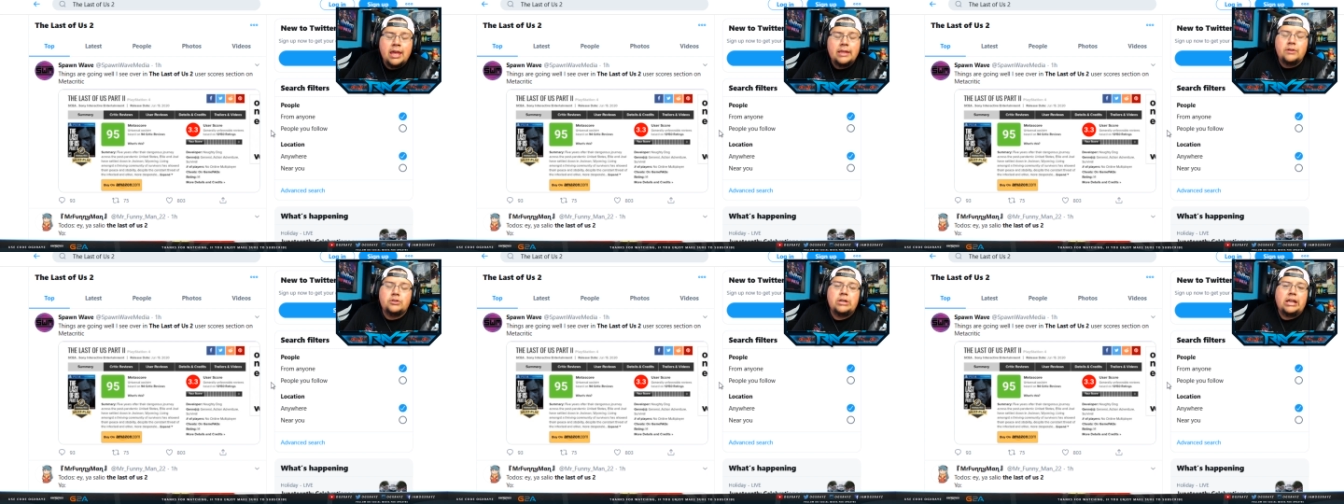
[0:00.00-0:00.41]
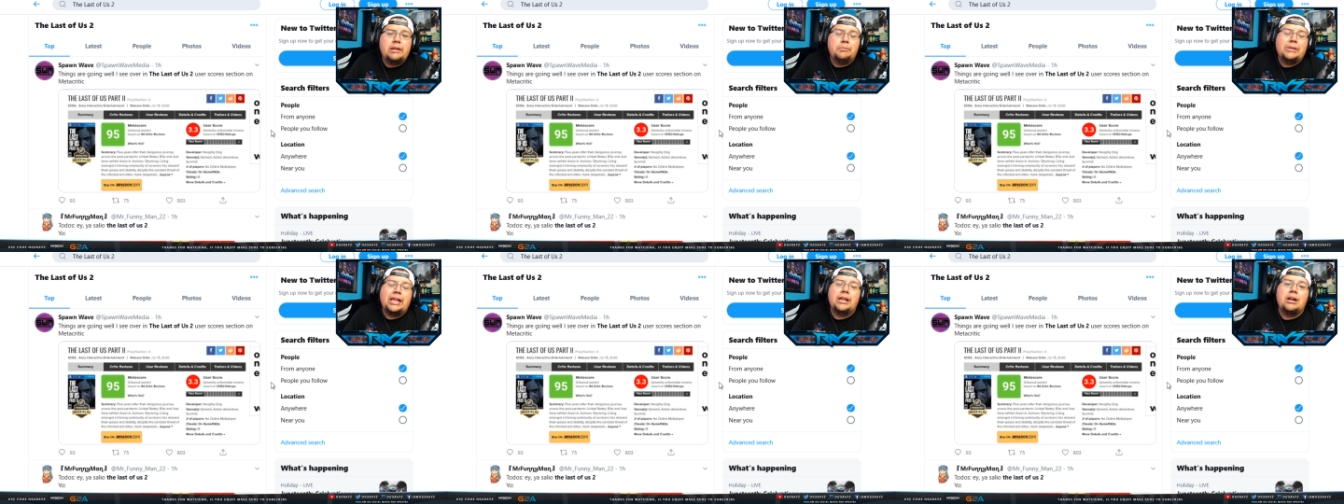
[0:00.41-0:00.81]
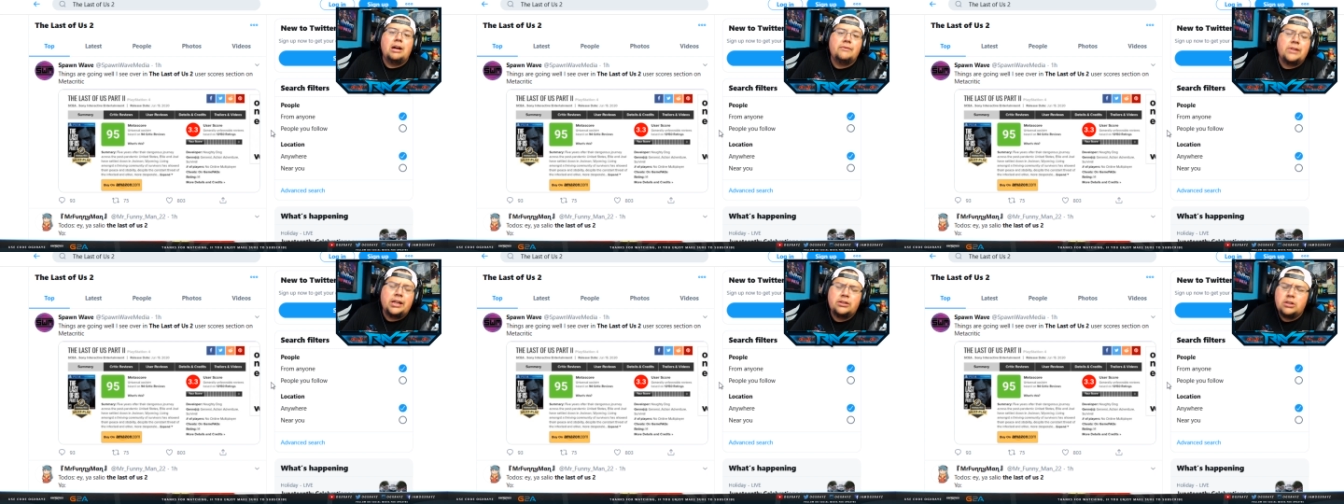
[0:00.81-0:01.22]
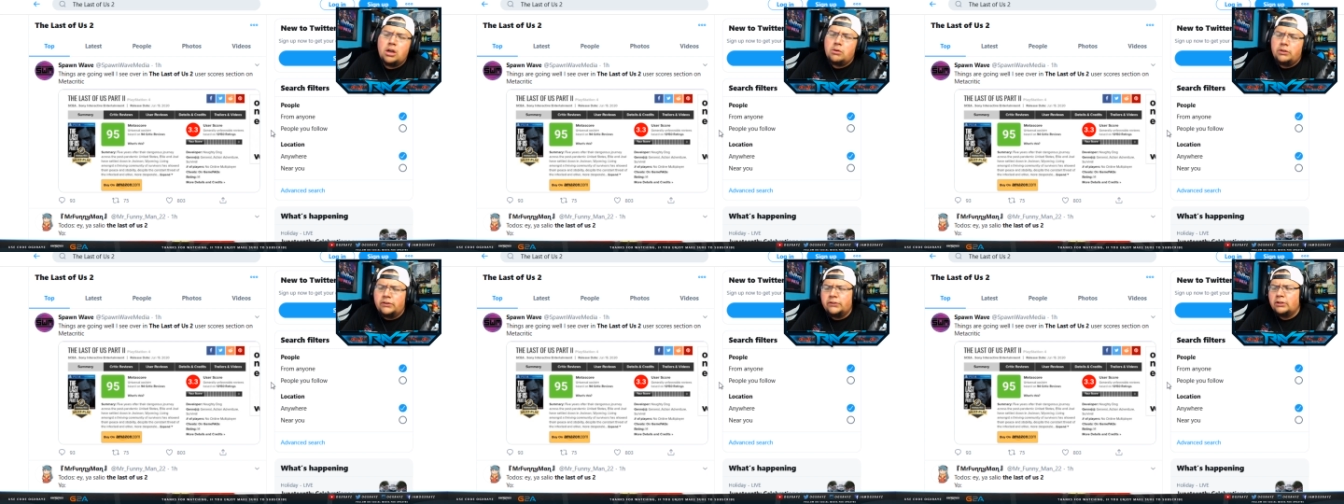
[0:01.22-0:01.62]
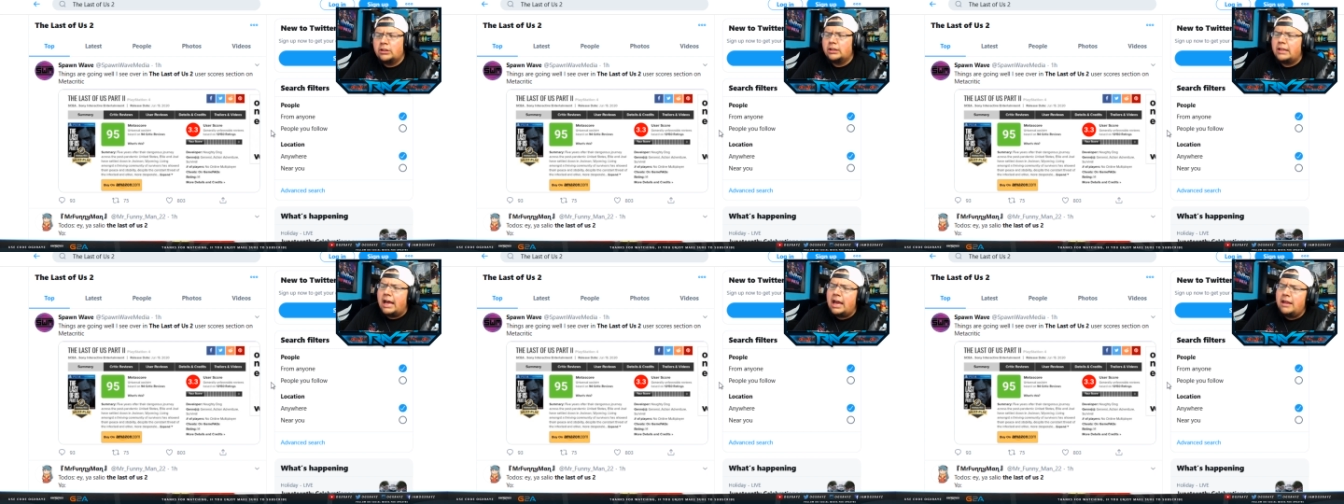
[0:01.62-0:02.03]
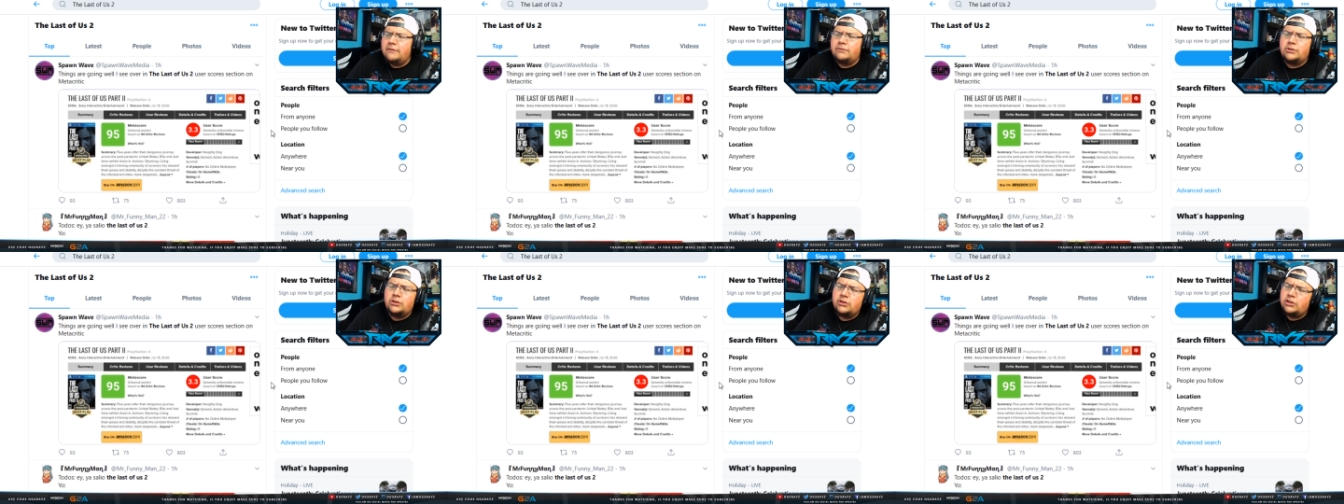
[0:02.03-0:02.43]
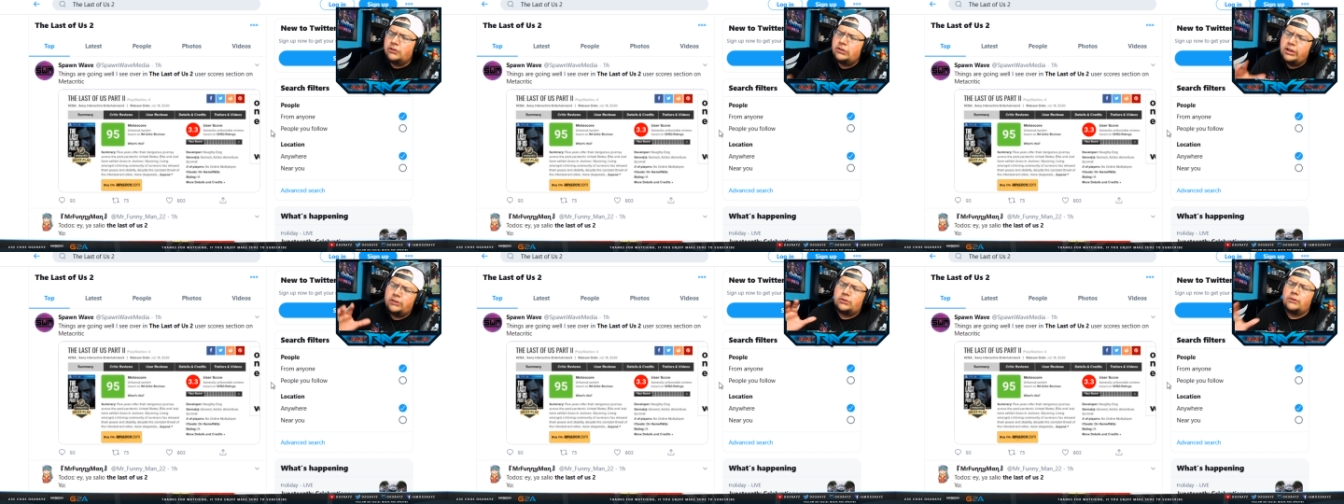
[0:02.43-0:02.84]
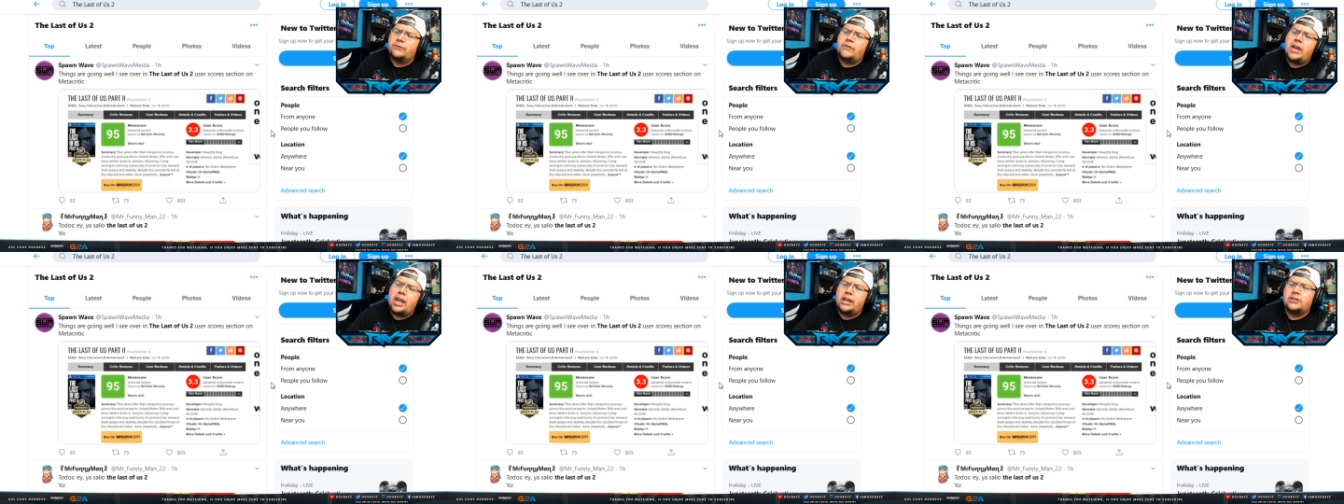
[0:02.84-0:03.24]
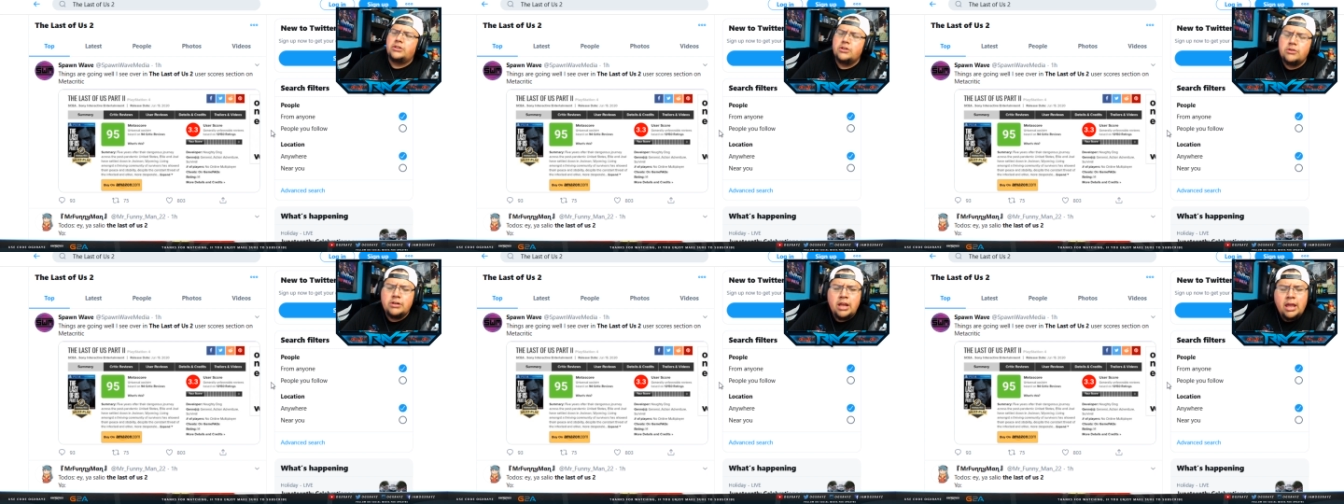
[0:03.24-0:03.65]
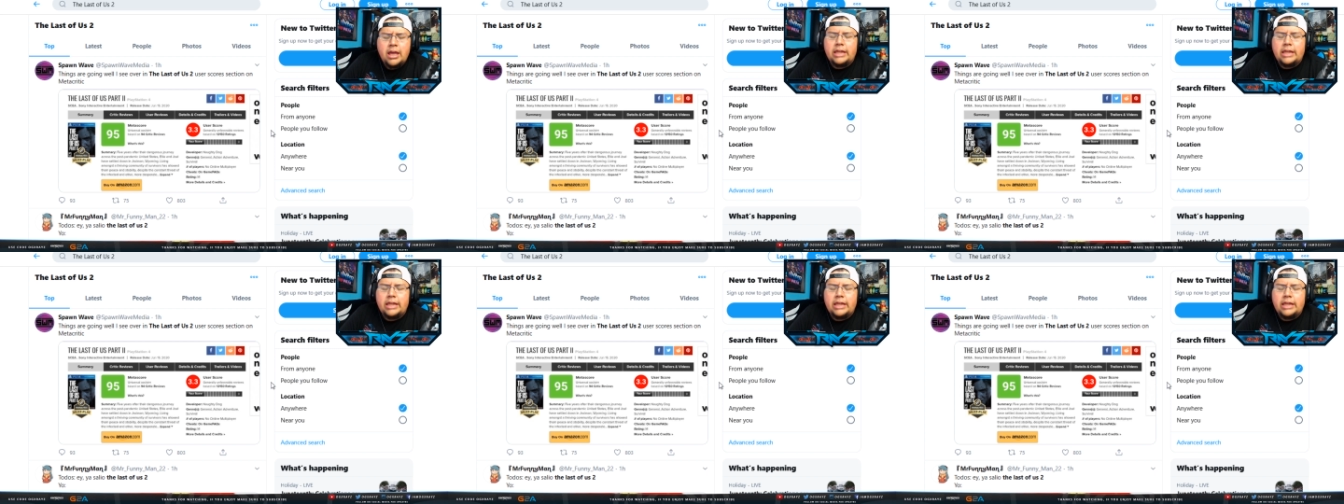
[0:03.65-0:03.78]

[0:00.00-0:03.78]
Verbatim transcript: They're trying to play it off like, no, he's still alive, dude, these leaks are fake, dude.